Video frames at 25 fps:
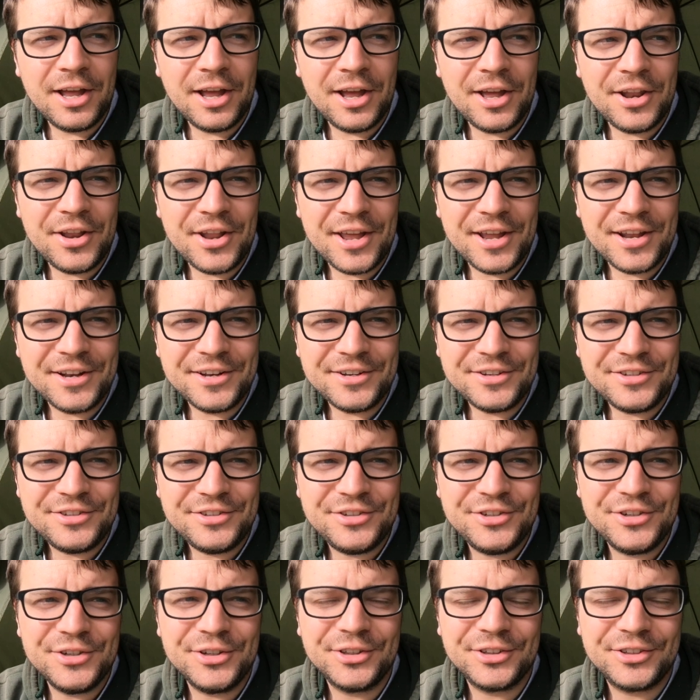And then
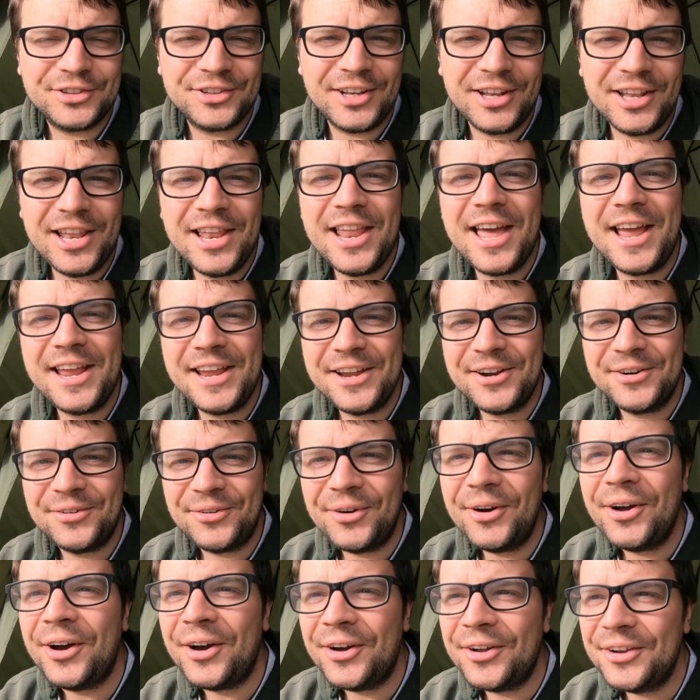just
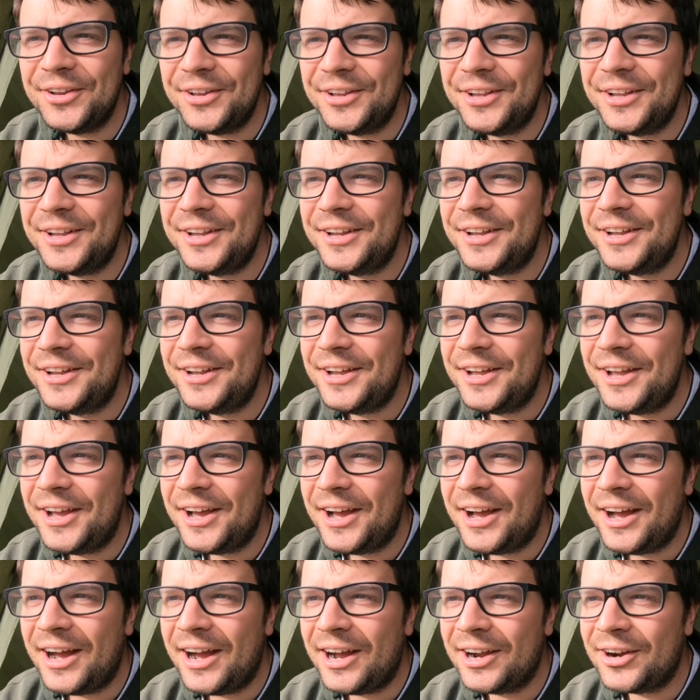later on,
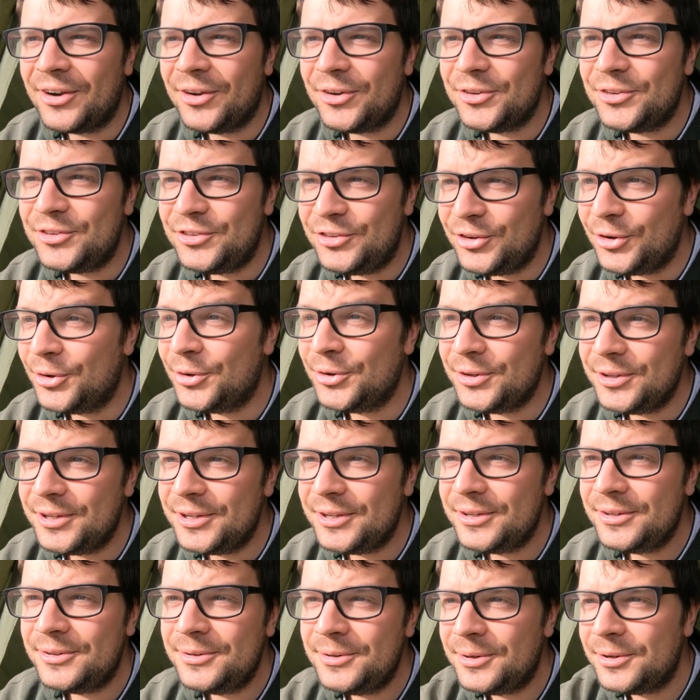I got done.
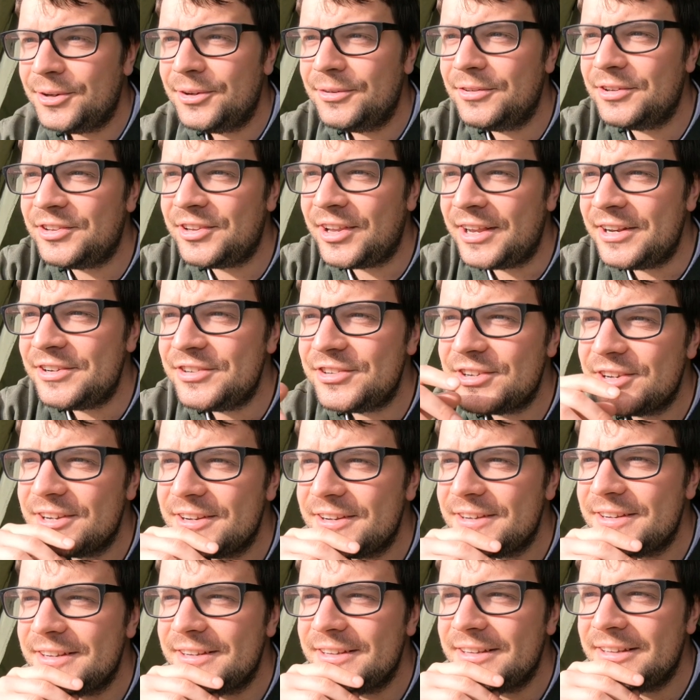Oh, another tench.
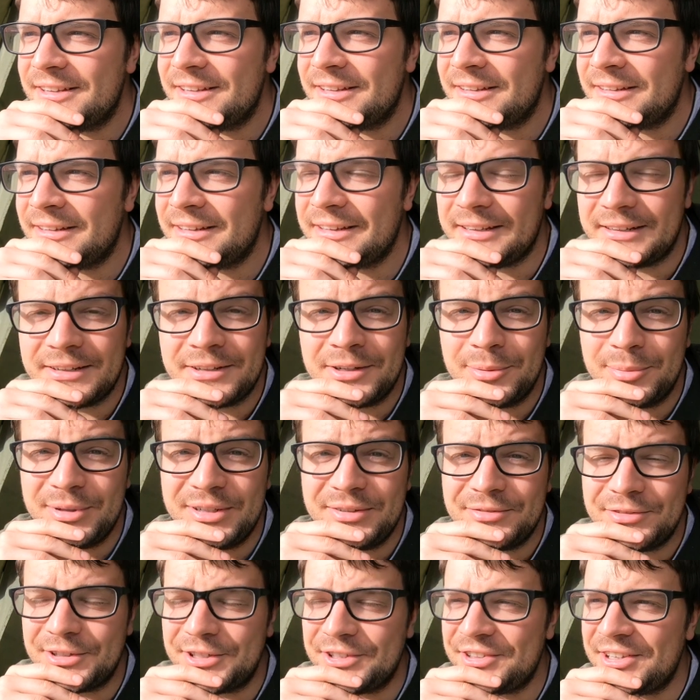Hey, could be
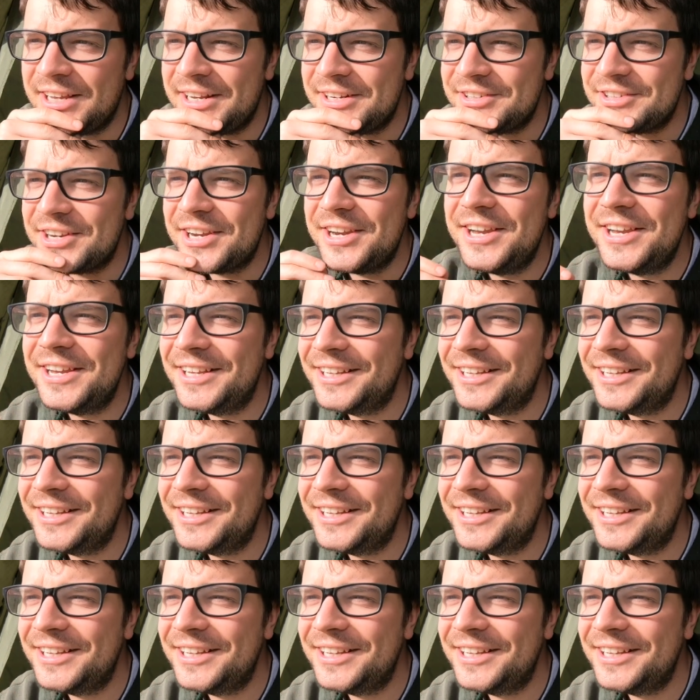in for a tench.